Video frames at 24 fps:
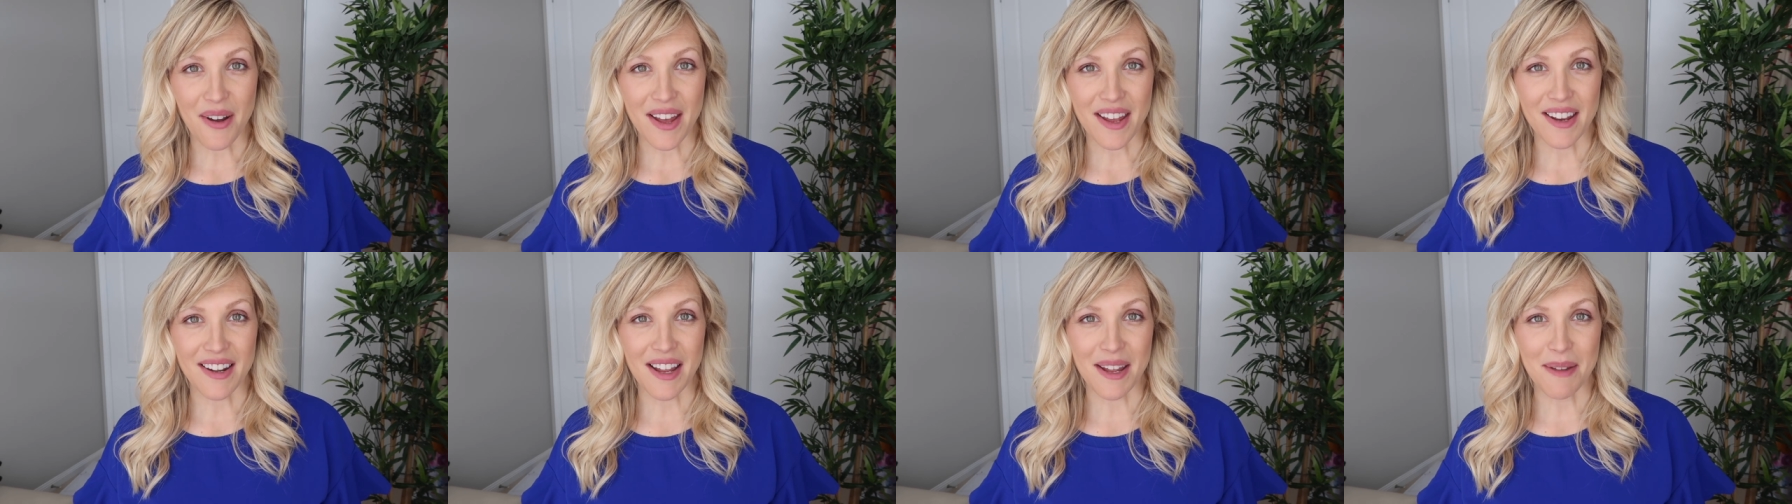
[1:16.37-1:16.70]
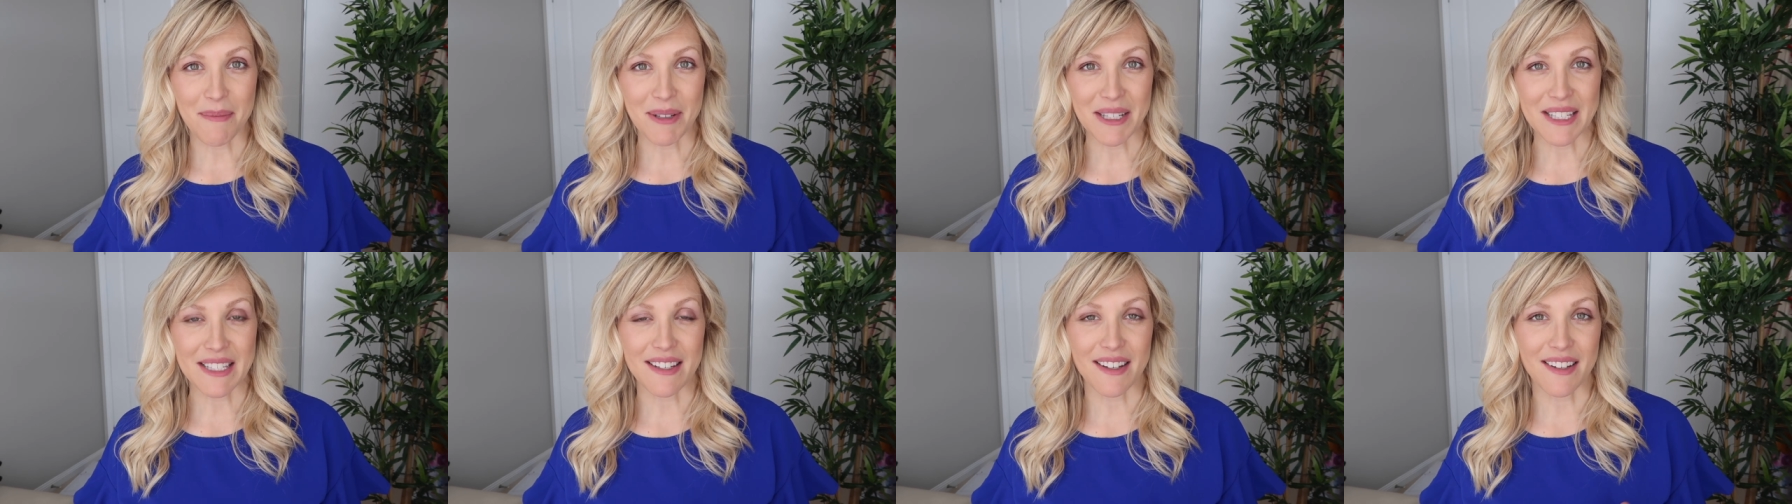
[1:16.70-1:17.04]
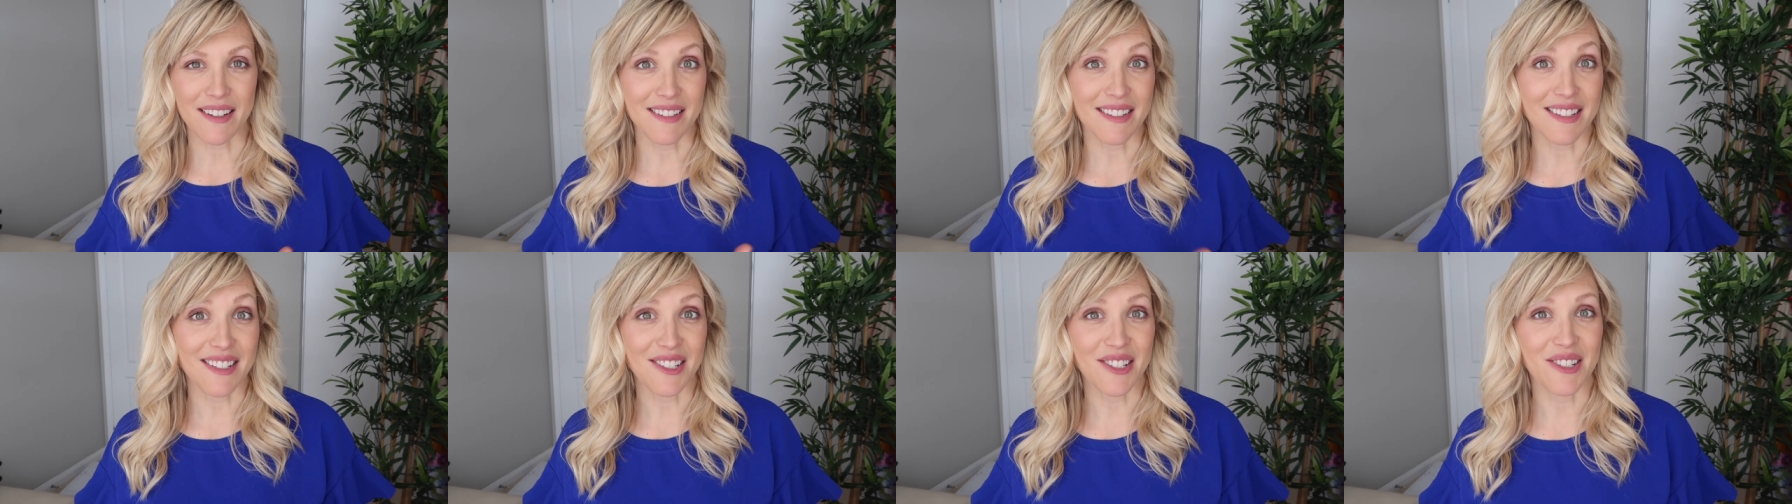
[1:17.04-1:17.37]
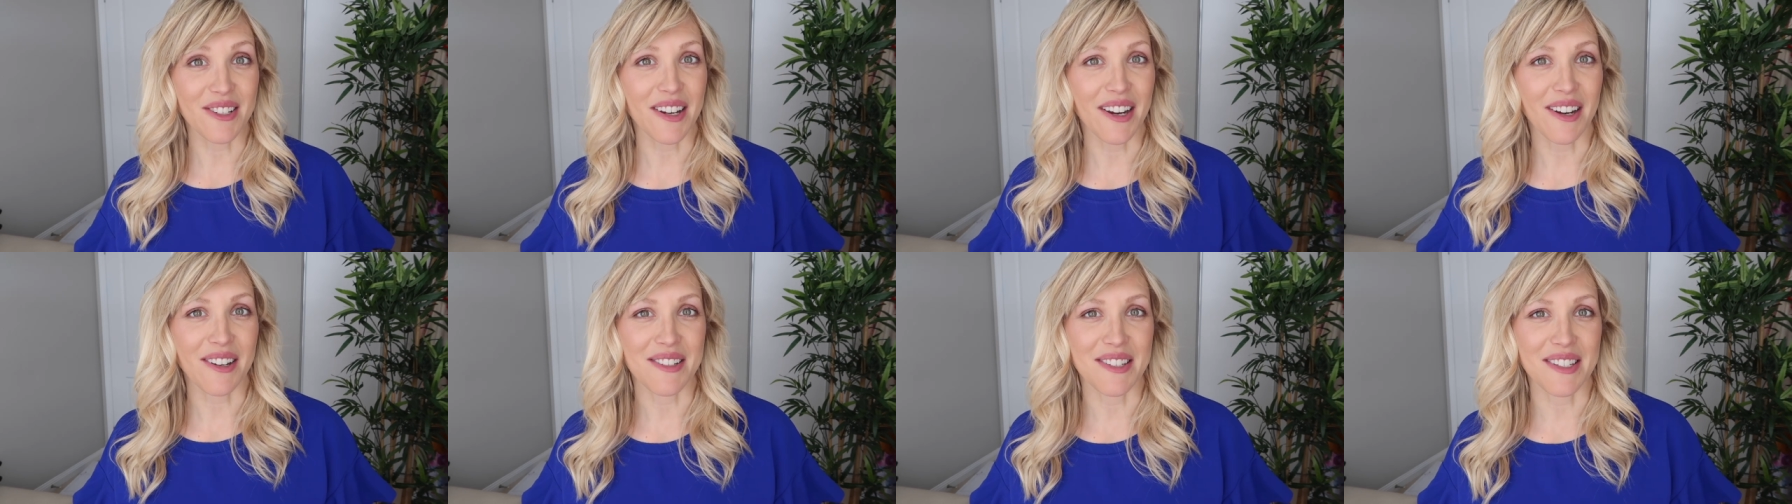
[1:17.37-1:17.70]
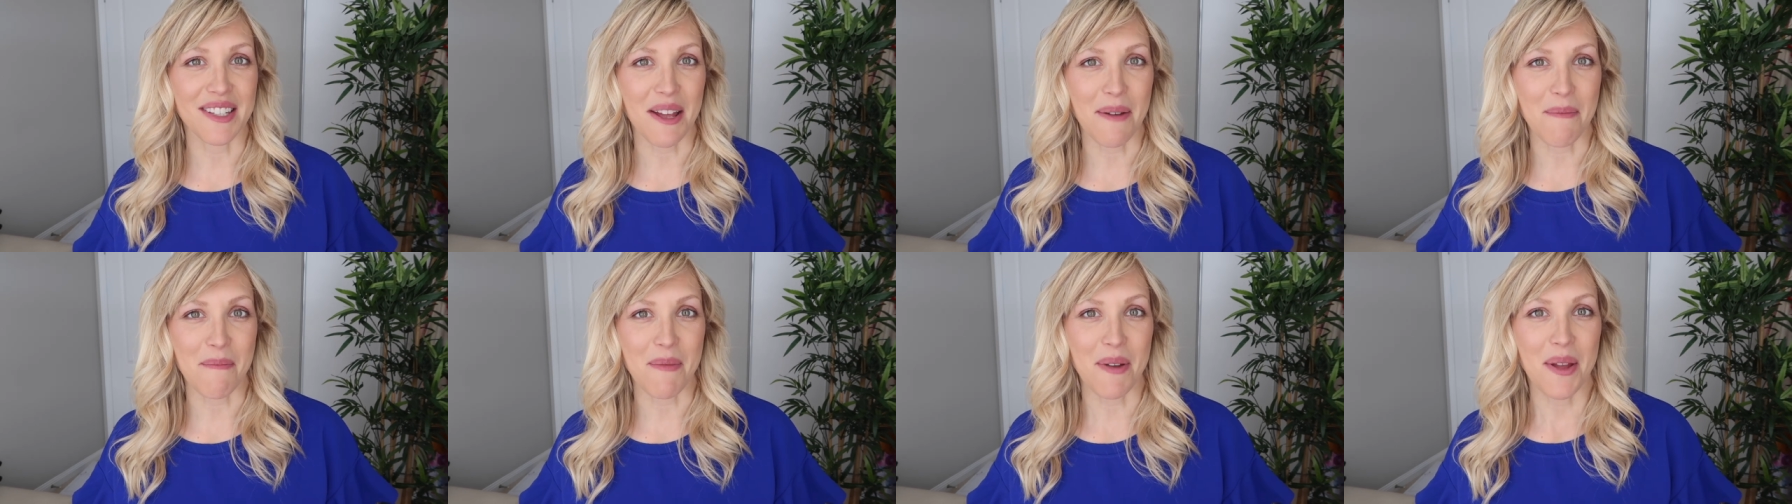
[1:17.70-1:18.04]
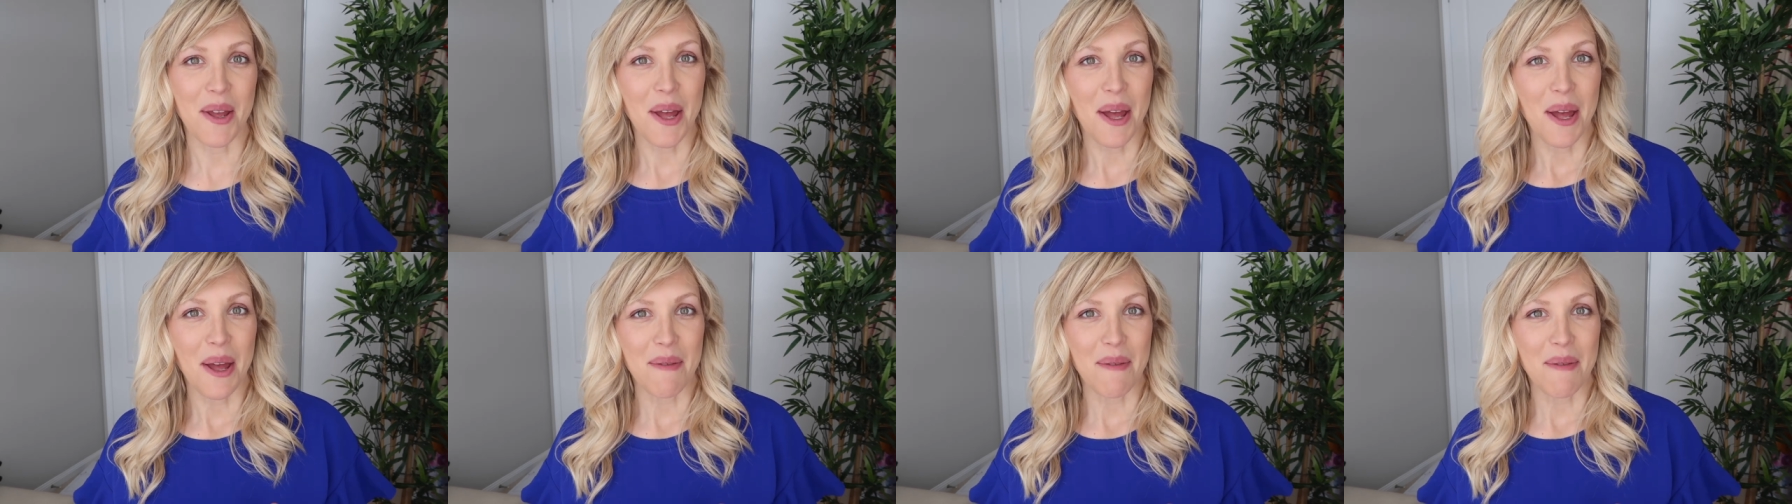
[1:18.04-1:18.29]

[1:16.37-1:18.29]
and I'm excited to share some